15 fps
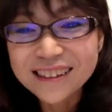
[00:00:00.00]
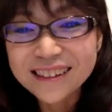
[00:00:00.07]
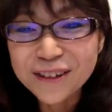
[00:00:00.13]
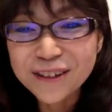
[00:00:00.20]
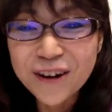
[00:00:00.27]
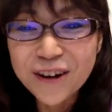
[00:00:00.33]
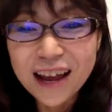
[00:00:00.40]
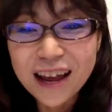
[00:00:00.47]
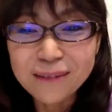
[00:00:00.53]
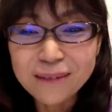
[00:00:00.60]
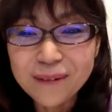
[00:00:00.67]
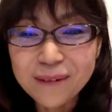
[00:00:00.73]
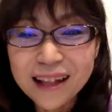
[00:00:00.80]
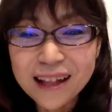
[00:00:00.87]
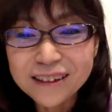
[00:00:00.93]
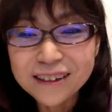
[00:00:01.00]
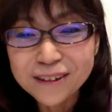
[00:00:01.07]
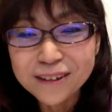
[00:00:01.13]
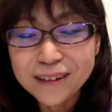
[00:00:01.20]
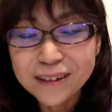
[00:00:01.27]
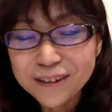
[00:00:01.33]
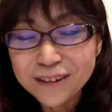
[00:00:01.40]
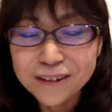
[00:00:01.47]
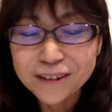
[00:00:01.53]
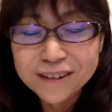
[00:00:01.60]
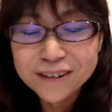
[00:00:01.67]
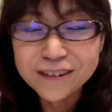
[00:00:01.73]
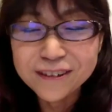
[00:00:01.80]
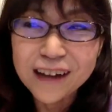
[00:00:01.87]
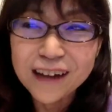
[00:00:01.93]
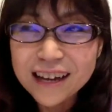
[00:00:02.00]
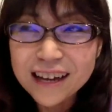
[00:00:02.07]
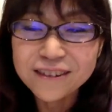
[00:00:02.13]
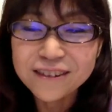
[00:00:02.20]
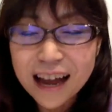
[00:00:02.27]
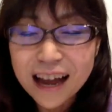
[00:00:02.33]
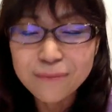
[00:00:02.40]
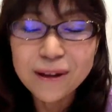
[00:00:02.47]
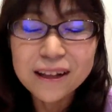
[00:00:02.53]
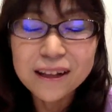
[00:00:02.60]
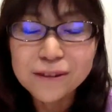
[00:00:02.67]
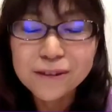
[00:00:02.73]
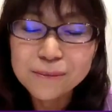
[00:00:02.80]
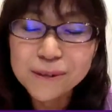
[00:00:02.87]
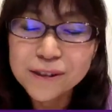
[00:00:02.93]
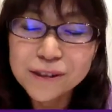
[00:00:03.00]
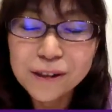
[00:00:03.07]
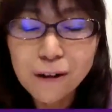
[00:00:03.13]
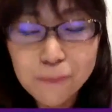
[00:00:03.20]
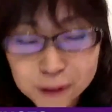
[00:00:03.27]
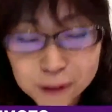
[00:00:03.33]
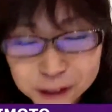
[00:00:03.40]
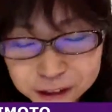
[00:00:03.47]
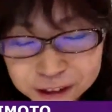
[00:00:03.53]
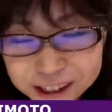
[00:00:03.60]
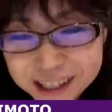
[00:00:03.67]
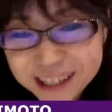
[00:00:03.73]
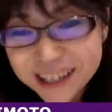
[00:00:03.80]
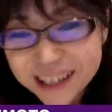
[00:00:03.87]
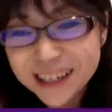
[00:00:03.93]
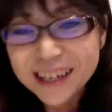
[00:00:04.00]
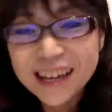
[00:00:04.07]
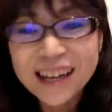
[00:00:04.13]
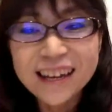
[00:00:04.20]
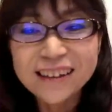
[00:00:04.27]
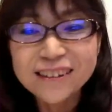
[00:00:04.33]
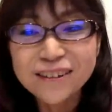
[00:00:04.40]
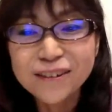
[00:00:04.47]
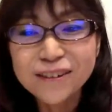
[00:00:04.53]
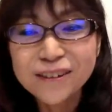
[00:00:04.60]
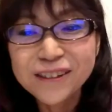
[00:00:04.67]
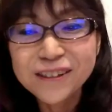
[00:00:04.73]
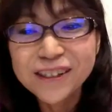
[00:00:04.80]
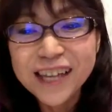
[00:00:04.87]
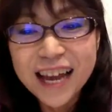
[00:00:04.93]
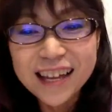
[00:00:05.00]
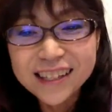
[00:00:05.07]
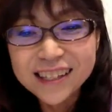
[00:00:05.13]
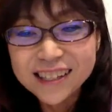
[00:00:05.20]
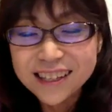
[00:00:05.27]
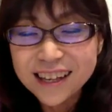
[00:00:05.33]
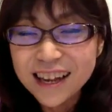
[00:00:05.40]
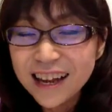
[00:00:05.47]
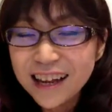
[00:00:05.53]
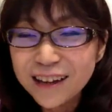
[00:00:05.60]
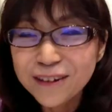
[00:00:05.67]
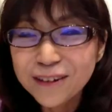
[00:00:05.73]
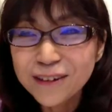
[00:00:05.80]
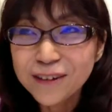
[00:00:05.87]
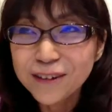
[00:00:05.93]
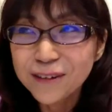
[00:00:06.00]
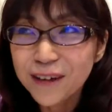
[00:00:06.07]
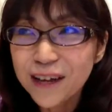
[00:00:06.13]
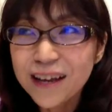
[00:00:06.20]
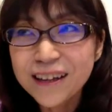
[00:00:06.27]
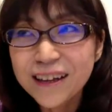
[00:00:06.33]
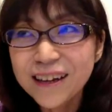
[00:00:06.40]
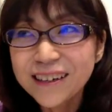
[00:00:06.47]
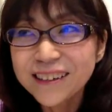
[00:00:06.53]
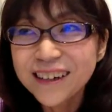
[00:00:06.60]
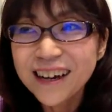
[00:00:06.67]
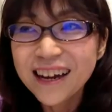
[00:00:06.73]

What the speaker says: to have a lot I could have a lot of good opportunity and good chance, good good